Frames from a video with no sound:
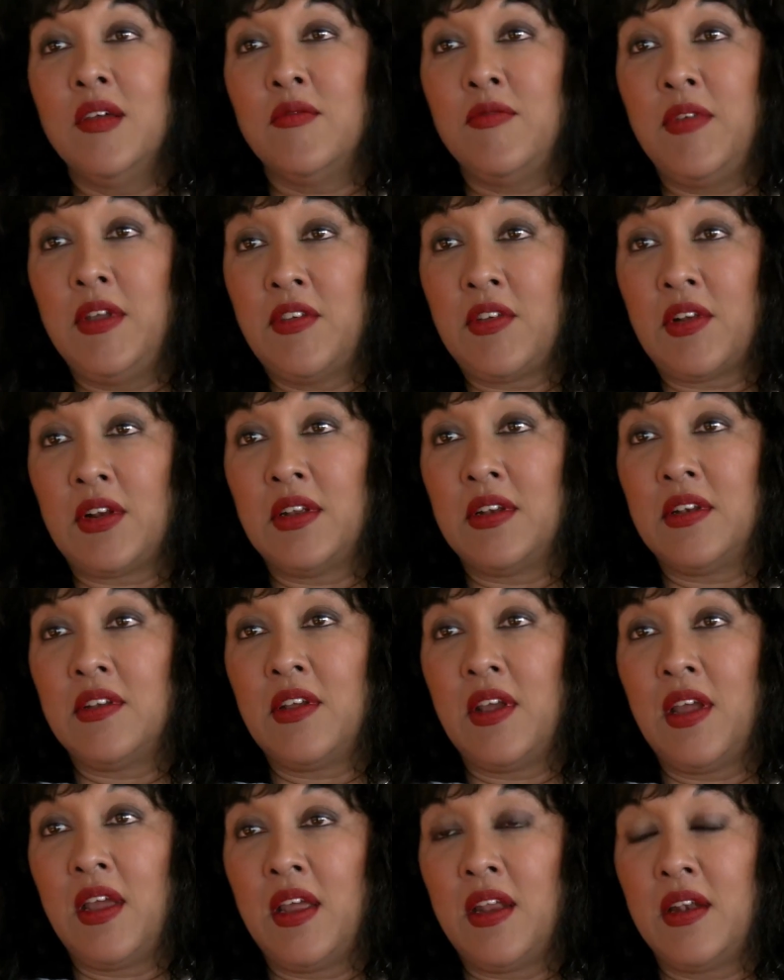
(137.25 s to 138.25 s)
vigilant
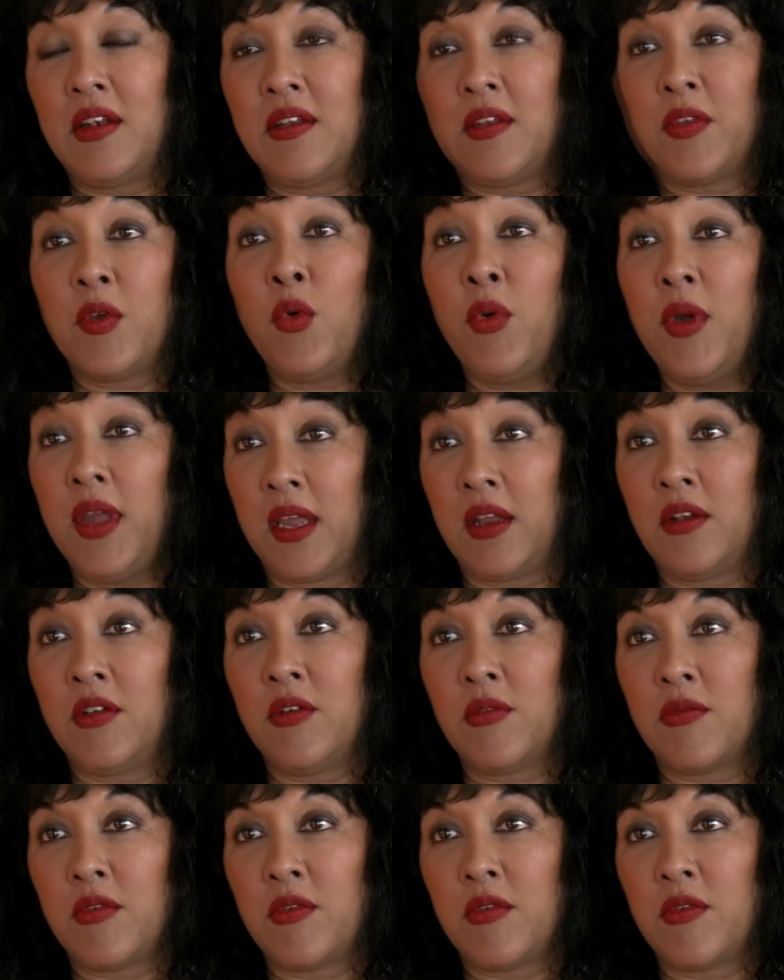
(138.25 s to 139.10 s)
and quick to